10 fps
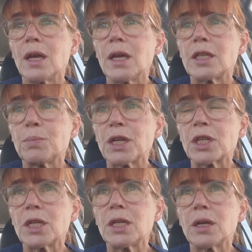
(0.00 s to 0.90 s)

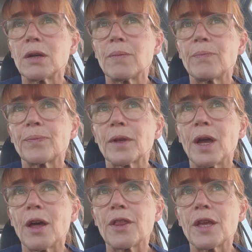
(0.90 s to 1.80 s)
Especially,
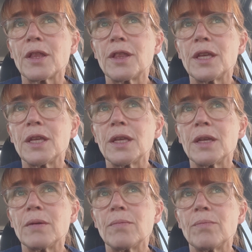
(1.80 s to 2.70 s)
I think
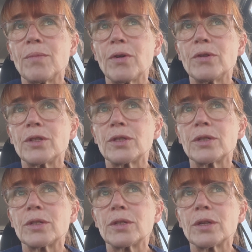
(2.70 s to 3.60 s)
the
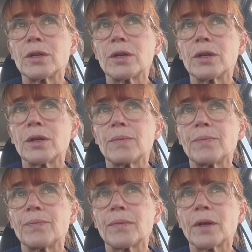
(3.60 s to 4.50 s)
most
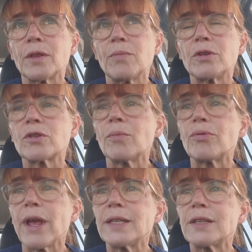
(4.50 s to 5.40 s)

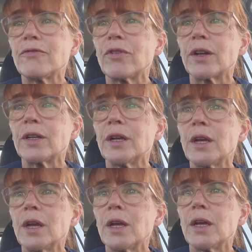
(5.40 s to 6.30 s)
comprehensive one
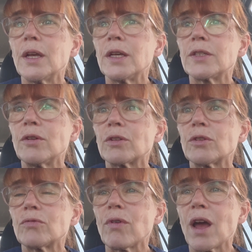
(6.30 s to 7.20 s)
is
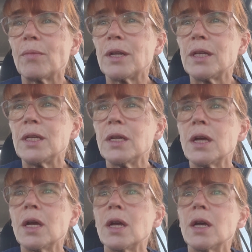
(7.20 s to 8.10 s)
Dr. Ramani.
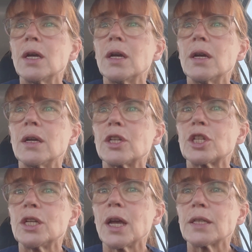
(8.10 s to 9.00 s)

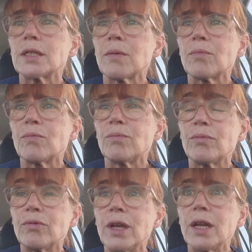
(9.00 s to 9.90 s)
She has some
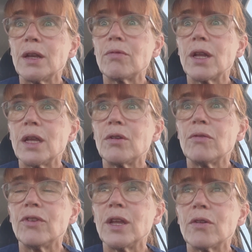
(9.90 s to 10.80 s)
really, really good
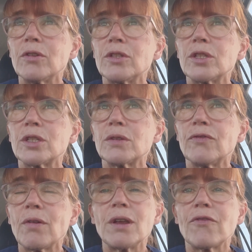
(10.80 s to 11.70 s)
videos,
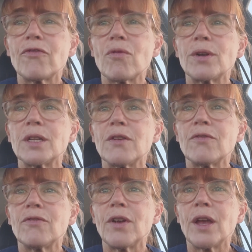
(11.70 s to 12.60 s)
very
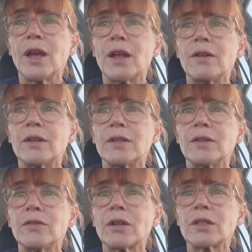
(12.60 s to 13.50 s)
informative and
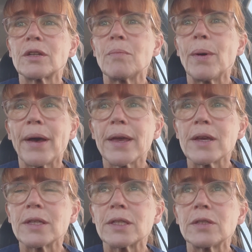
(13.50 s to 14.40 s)
not
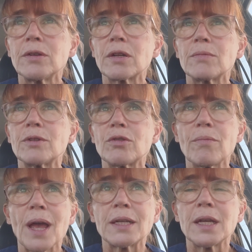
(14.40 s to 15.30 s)
biased, not
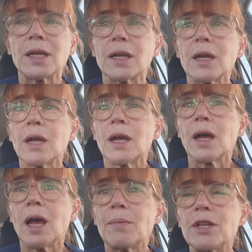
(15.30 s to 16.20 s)
dramatic.
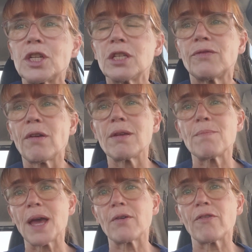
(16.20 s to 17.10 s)
I mean, she's very
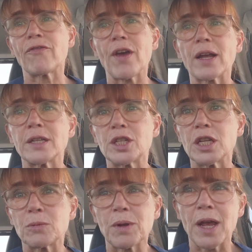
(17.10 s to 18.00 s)
matter of fact, and she
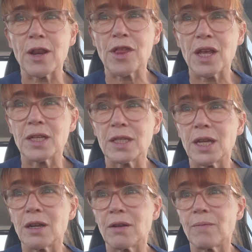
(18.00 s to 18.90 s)
explains things
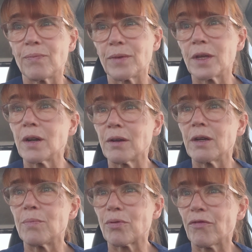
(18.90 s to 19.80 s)
in
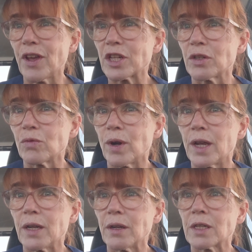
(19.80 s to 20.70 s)
a professional
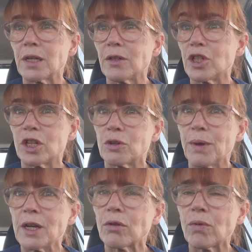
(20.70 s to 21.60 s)
way, not in a
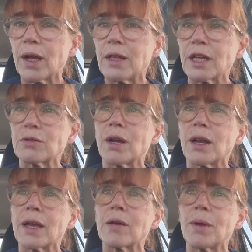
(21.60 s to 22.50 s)
judgmental way. That's what I
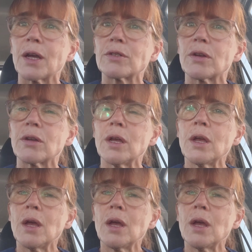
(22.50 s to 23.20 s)
like about her.